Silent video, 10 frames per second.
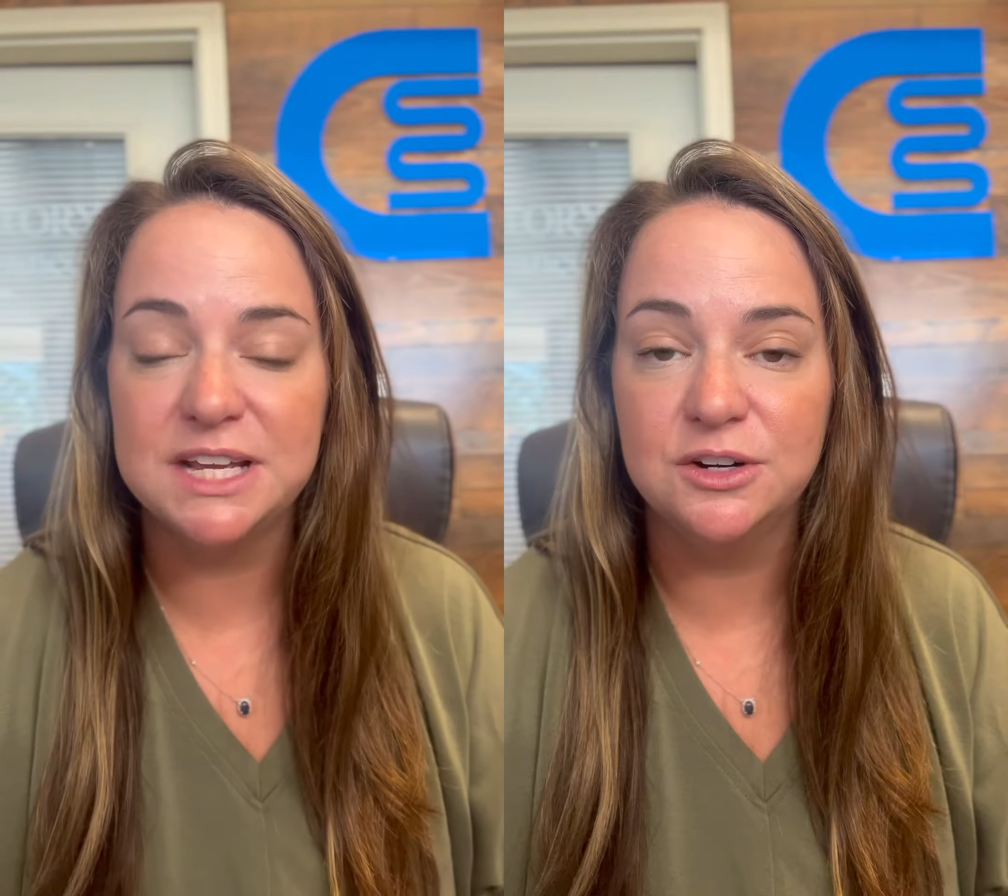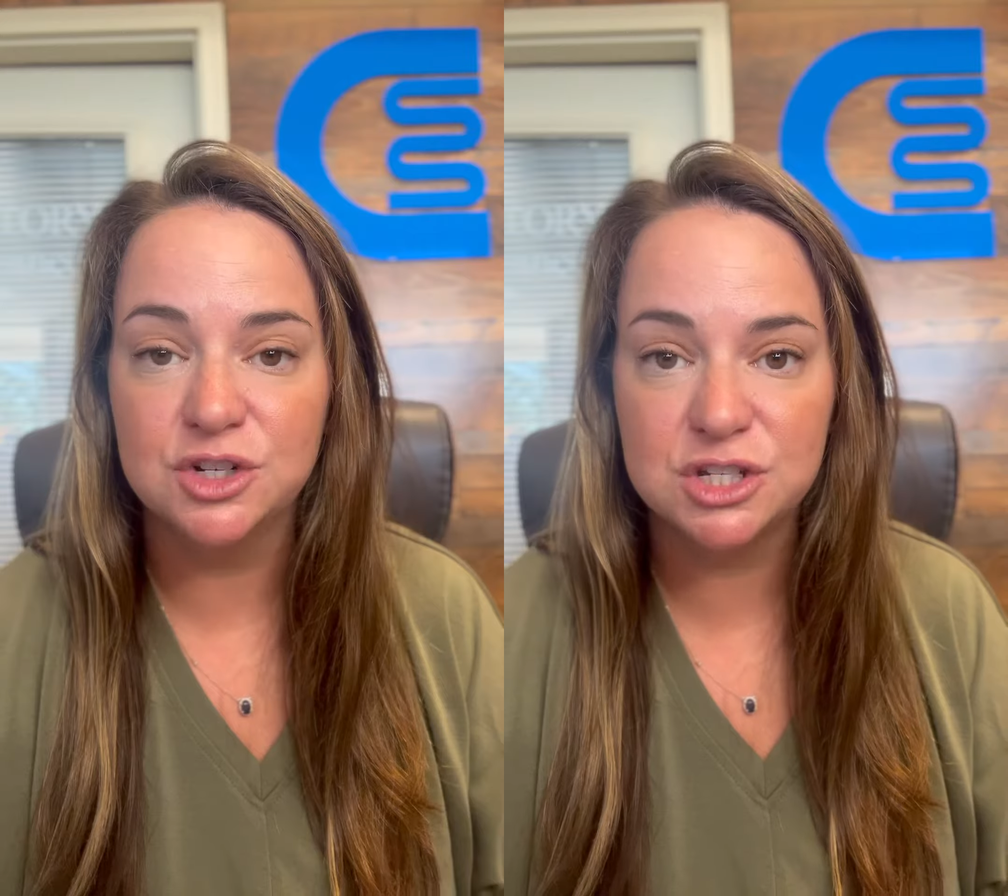
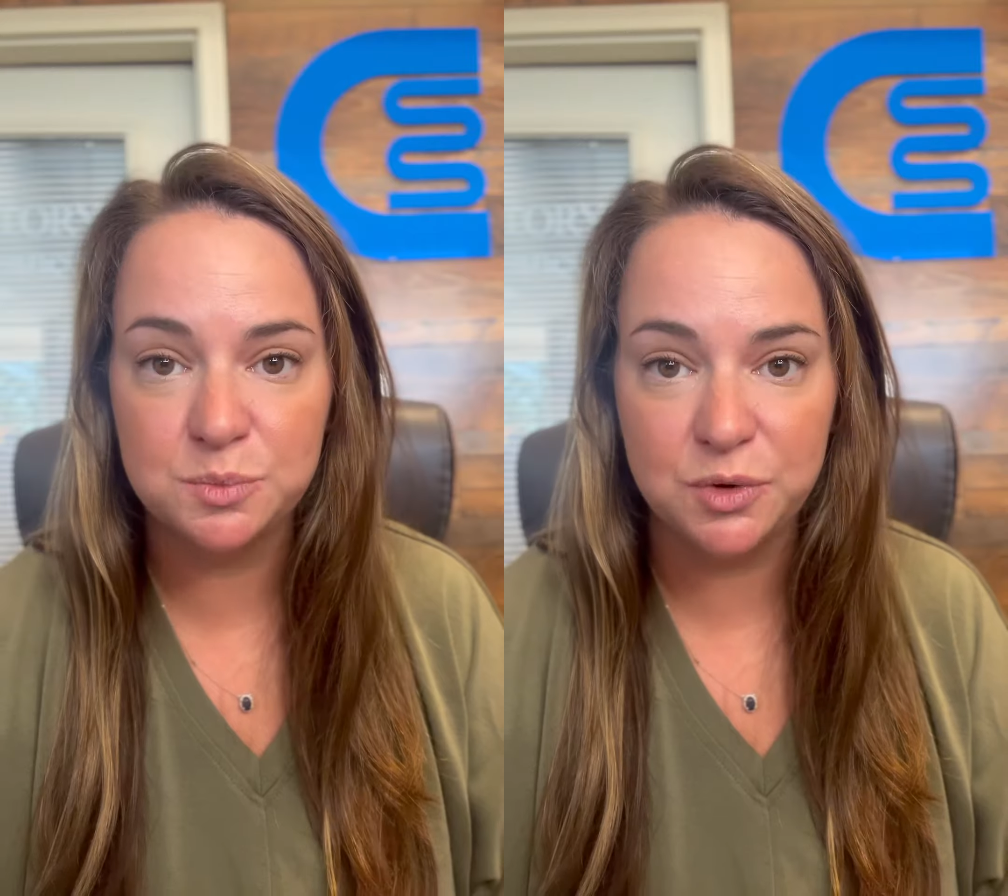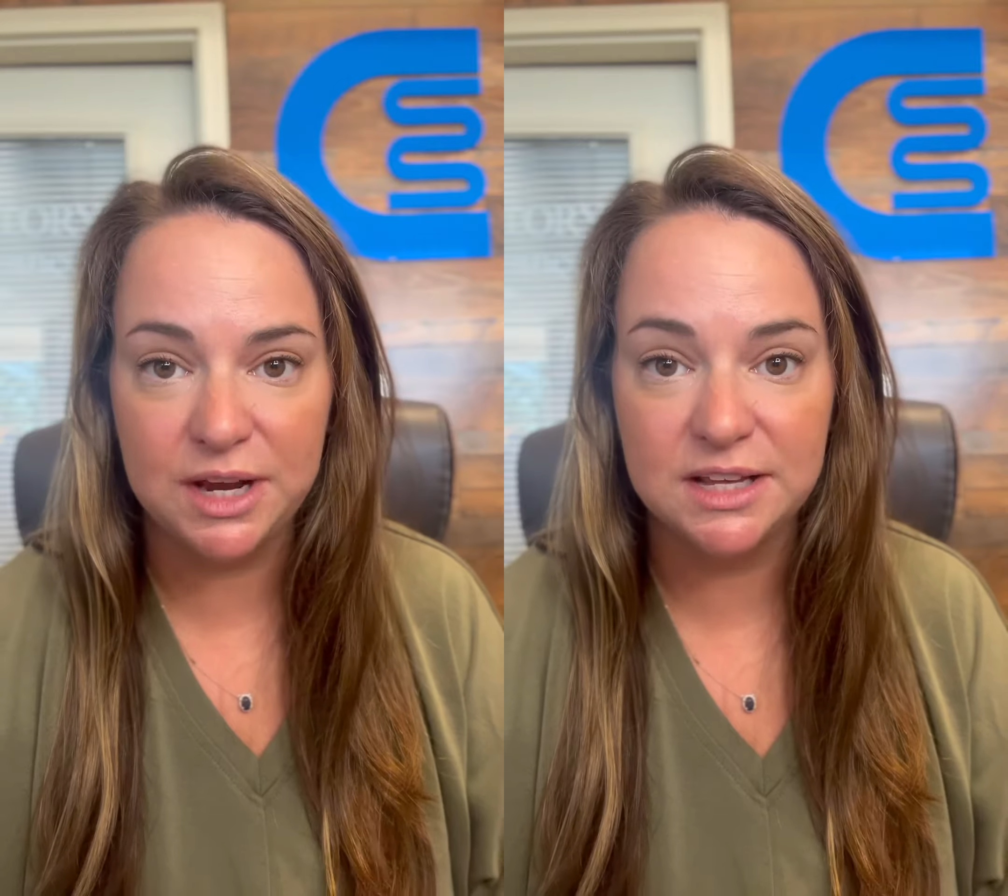inner
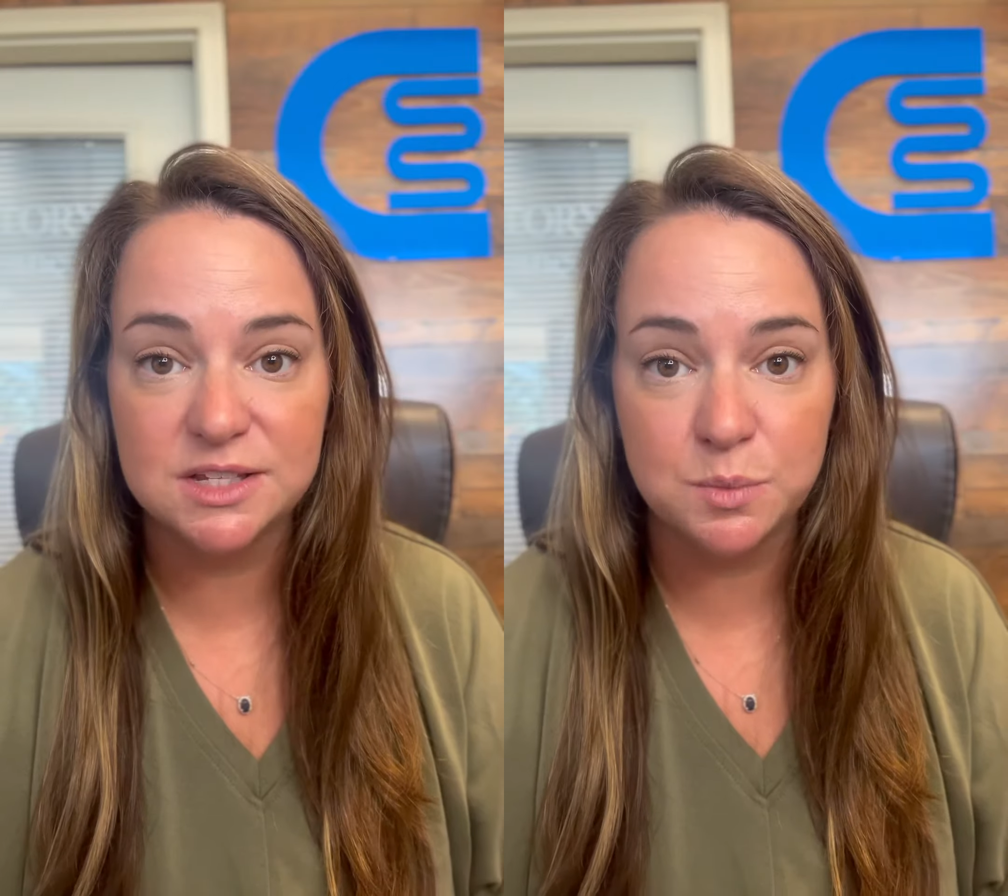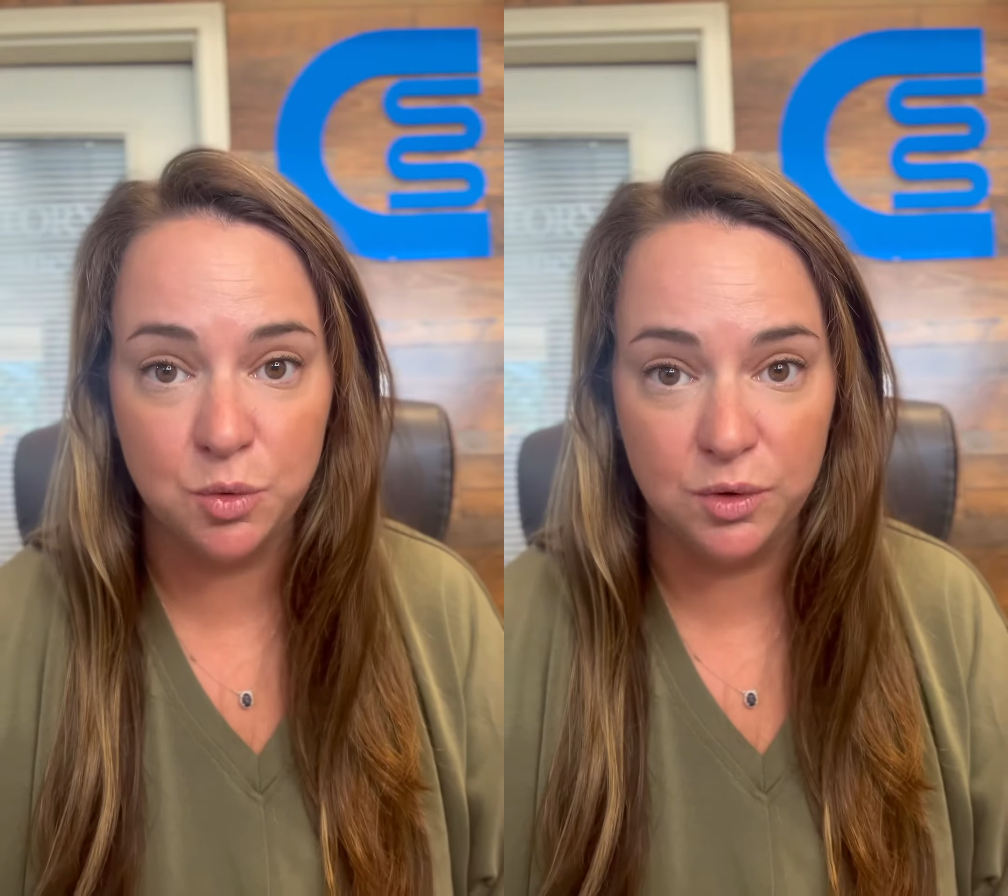spring
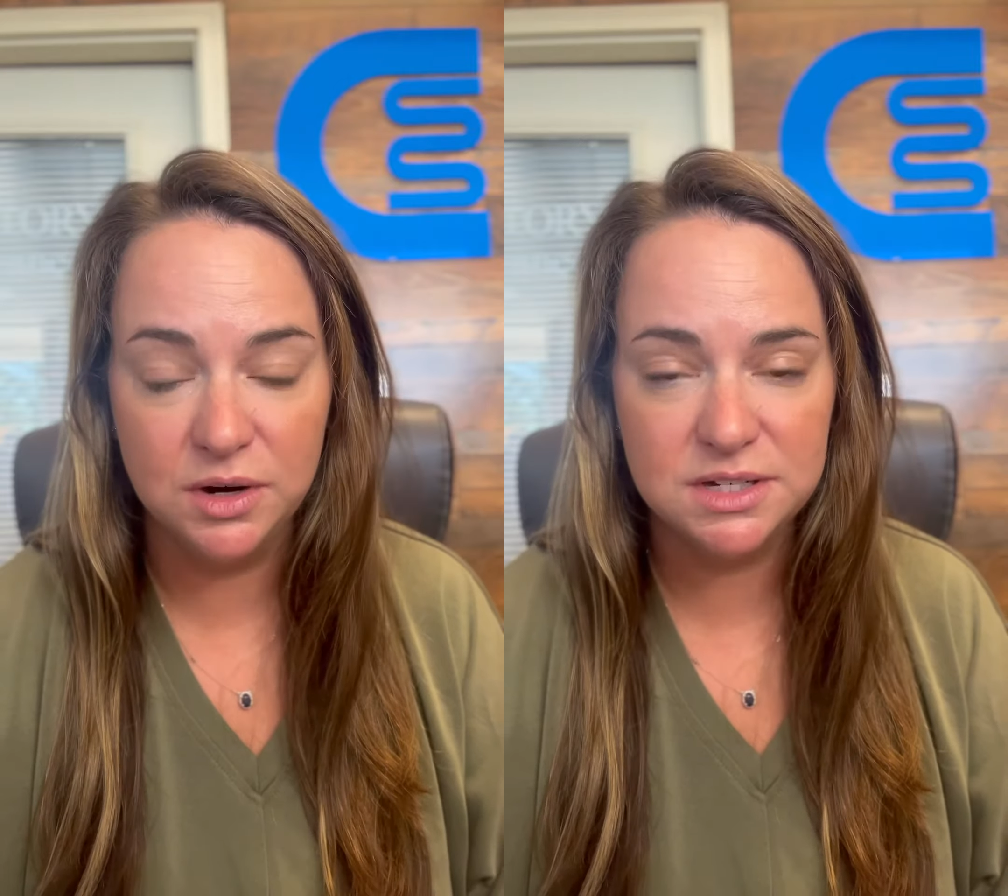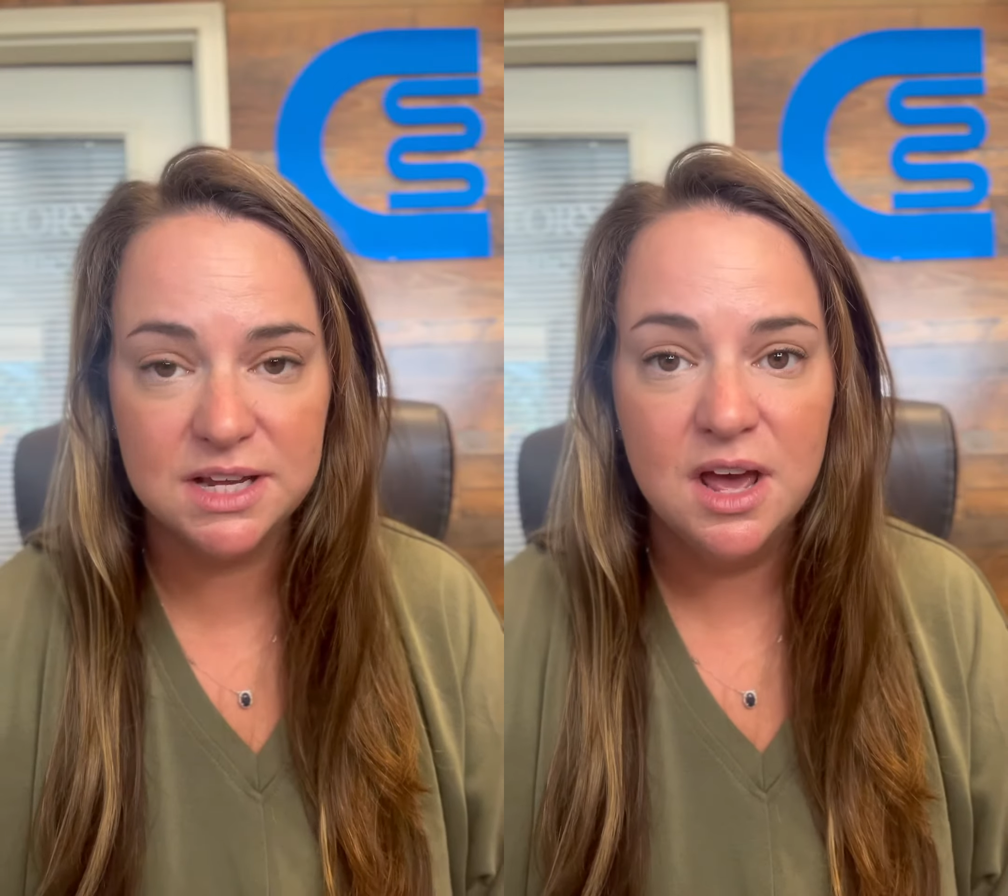support,